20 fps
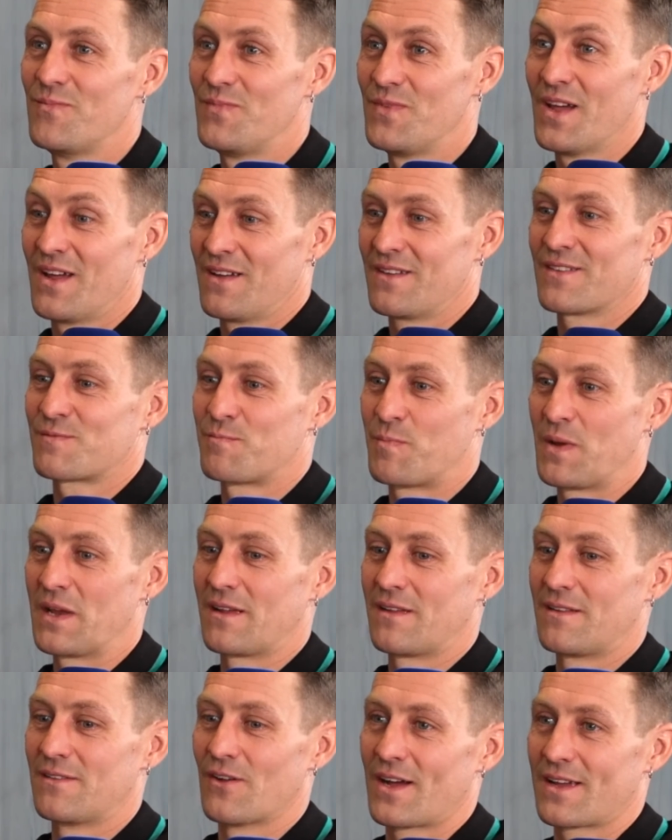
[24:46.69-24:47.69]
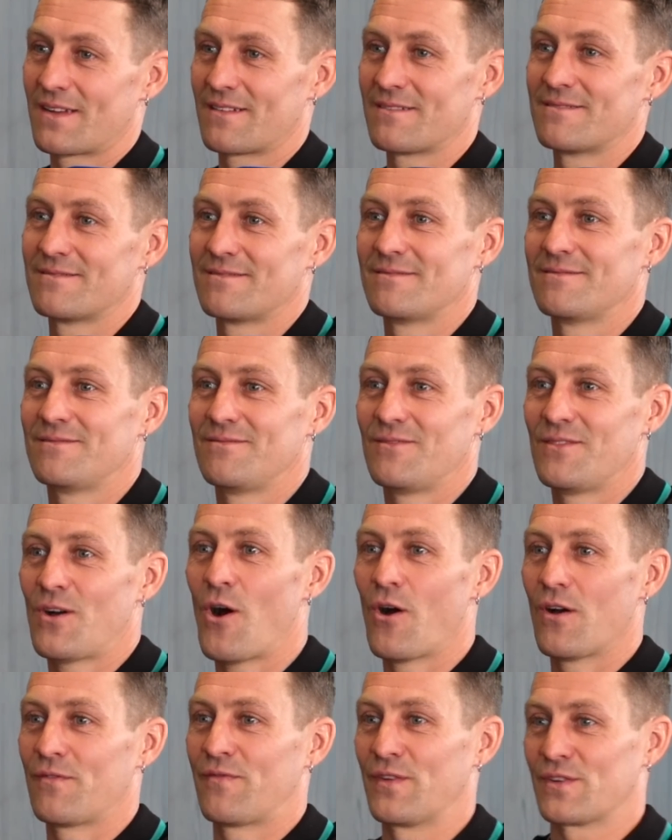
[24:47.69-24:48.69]
yeah, this big, like,
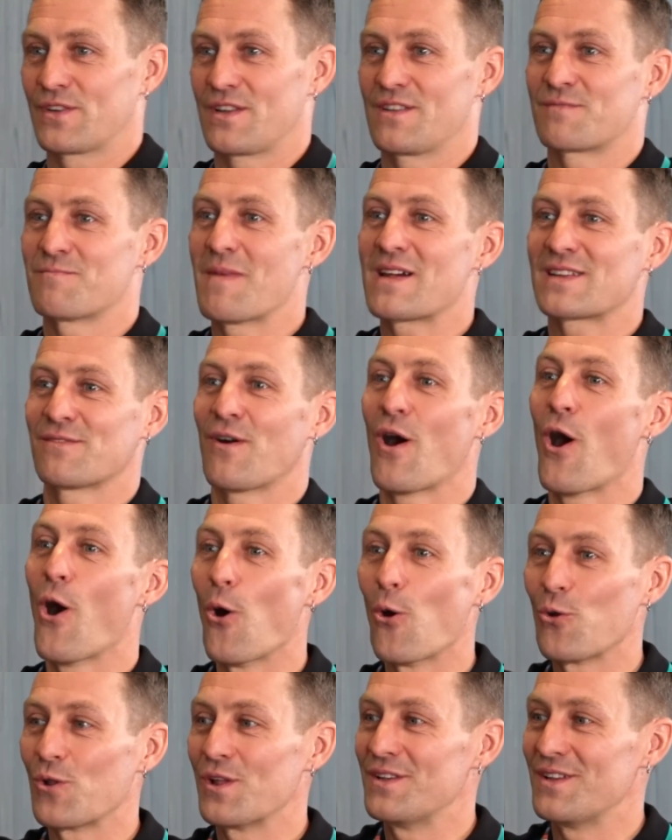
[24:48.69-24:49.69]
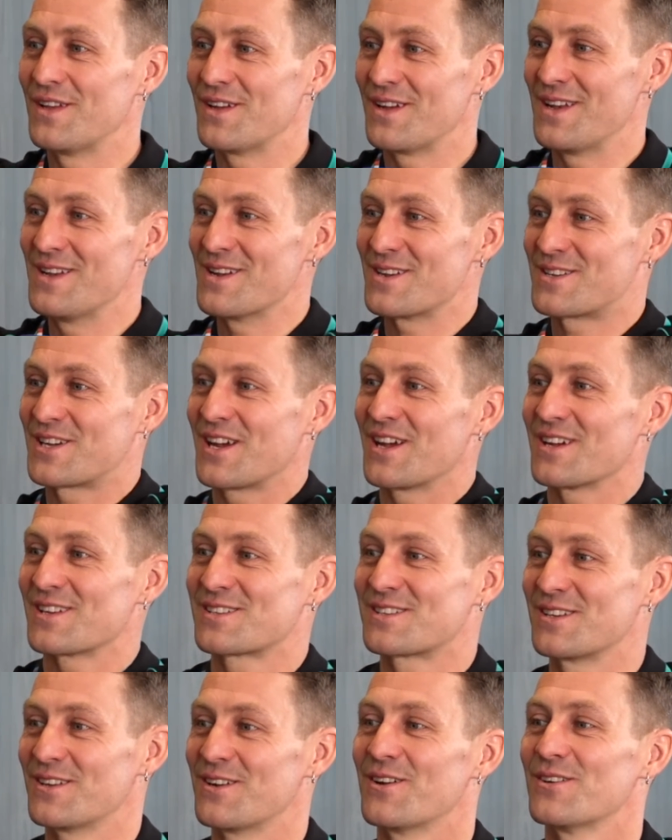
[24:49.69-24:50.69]
I feel like this massive hole in your
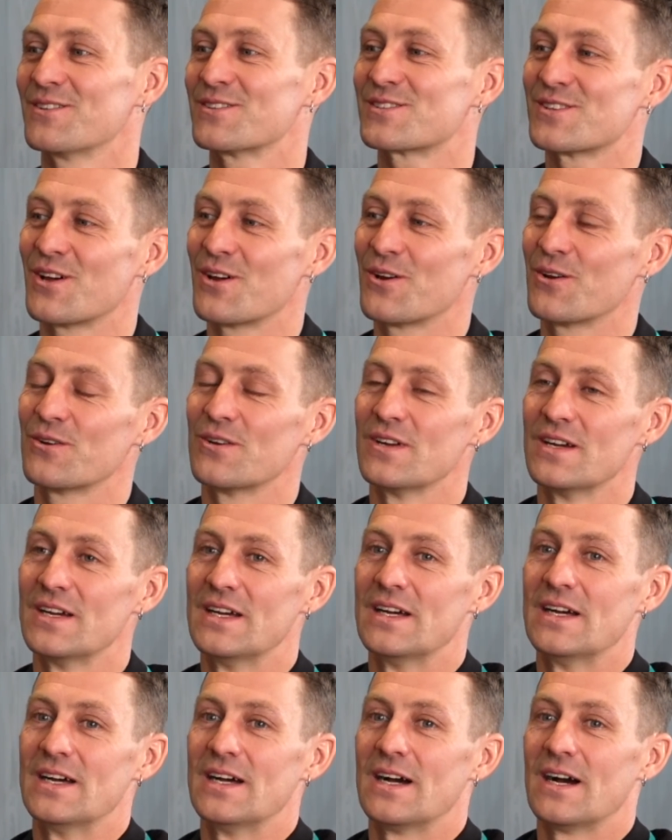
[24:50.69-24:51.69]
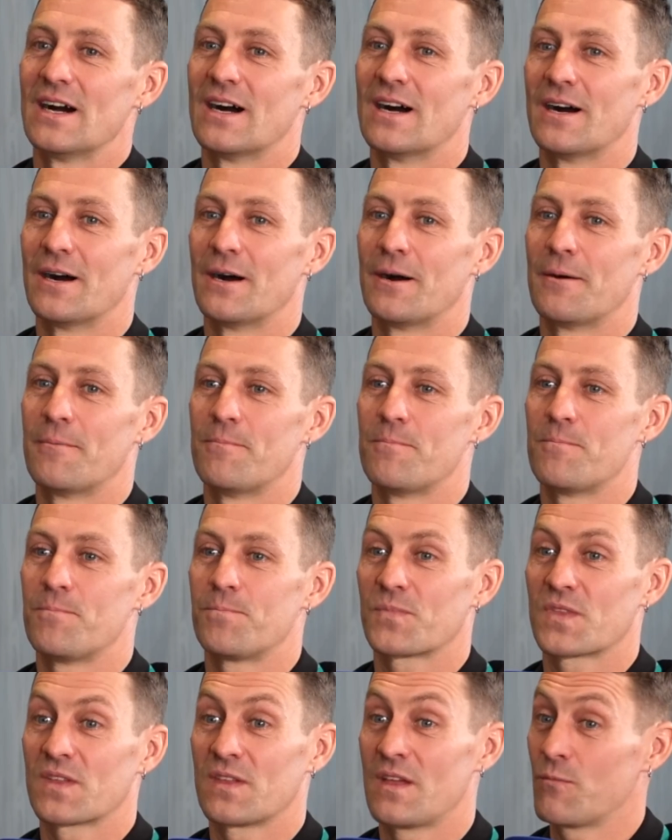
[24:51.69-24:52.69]
chest, you know. So
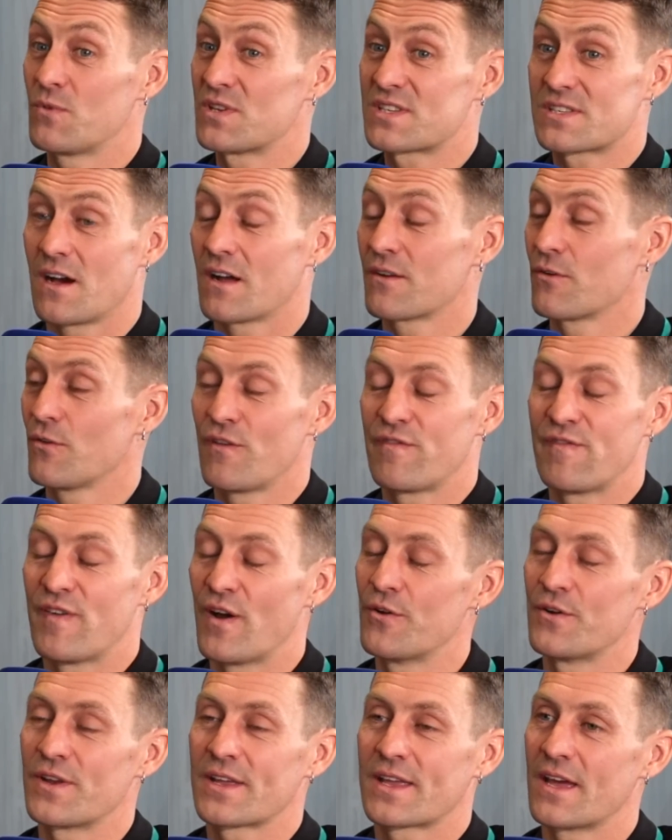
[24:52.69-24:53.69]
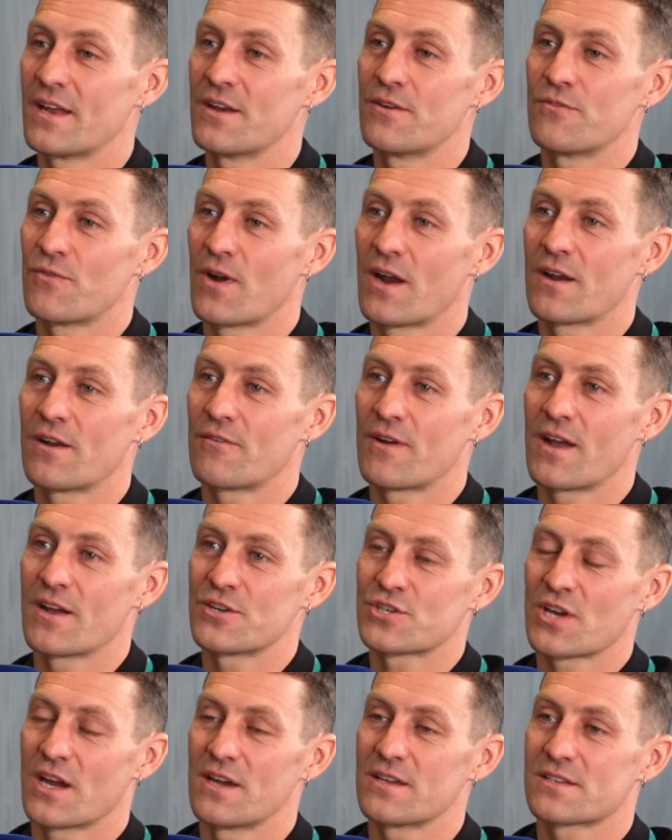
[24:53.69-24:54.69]
Then we started on the phone again, running
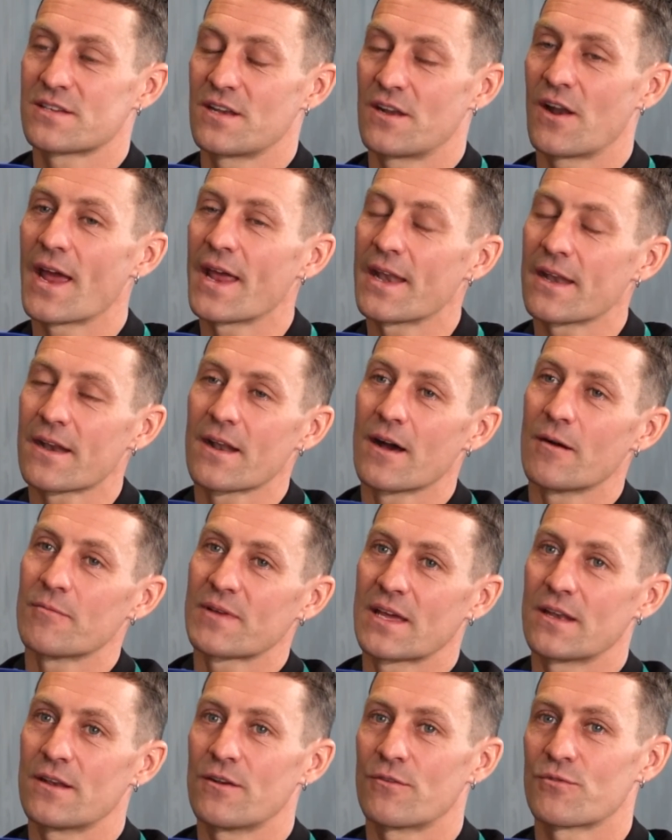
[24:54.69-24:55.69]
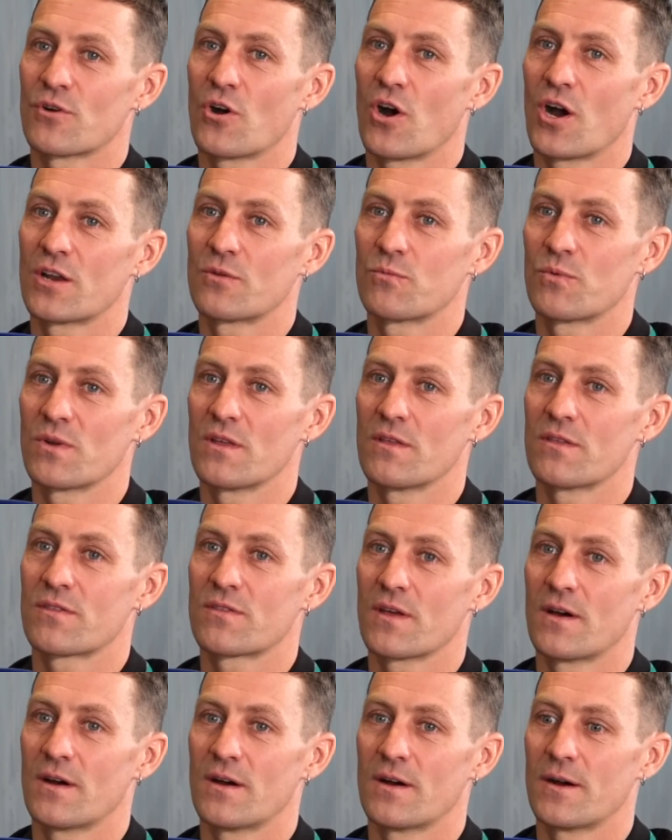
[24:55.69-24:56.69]
around chasing. I ended up getting a ride
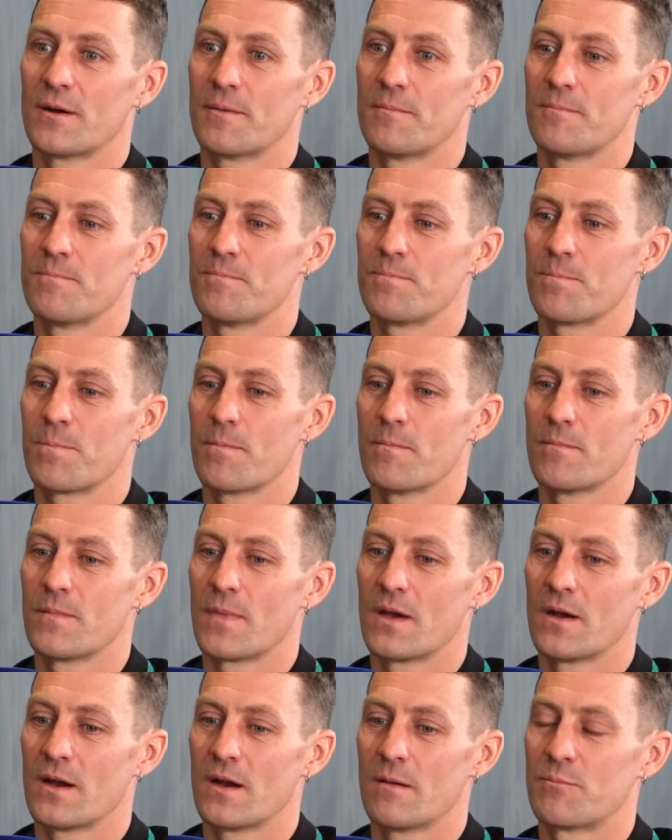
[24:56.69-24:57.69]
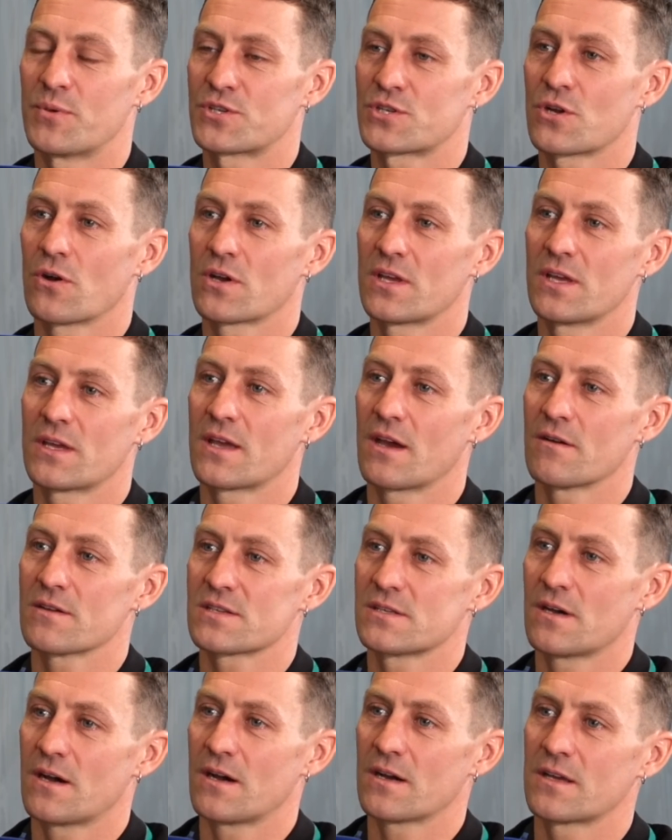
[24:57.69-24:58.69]
with Batoki
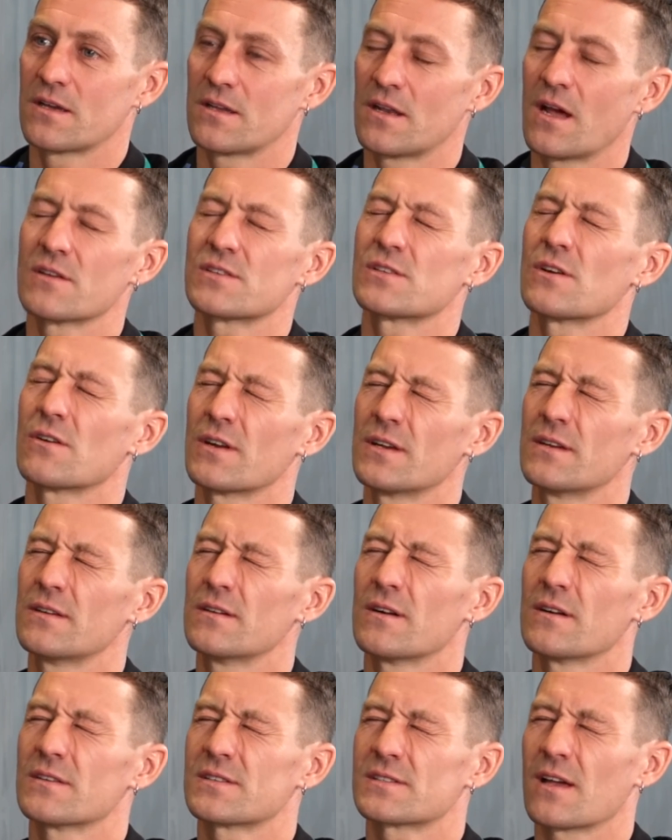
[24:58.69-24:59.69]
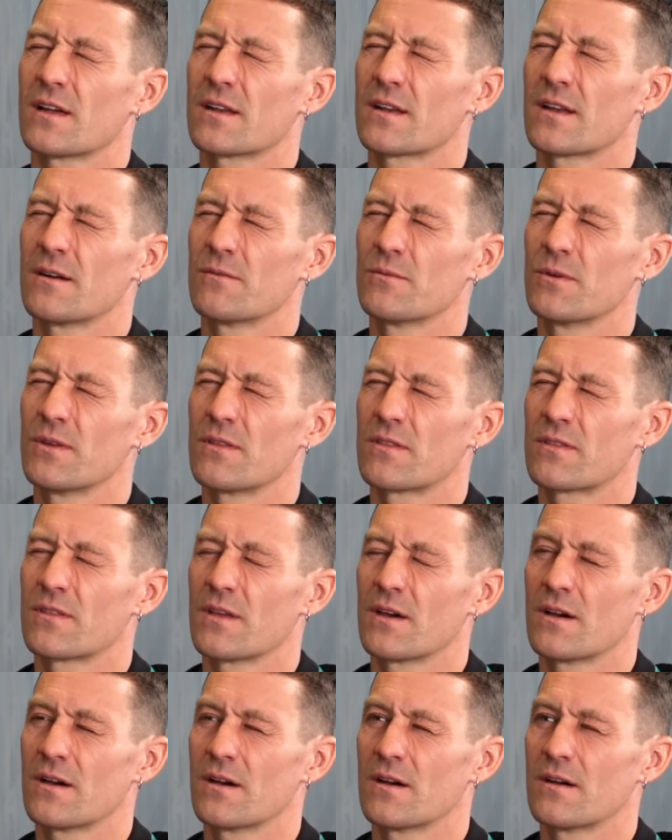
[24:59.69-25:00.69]
Kawasaki. No, sorry, I started out with
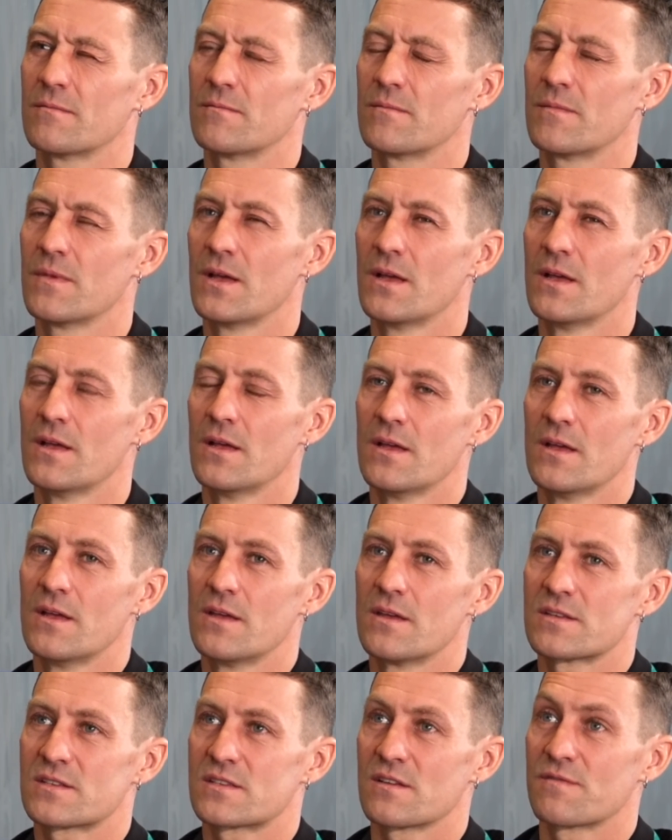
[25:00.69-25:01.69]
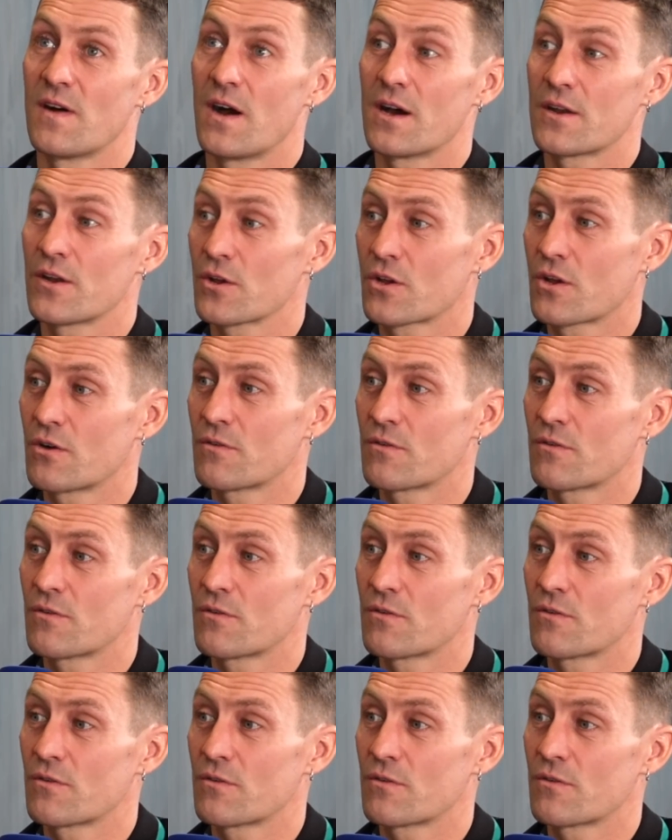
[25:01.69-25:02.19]
Stefano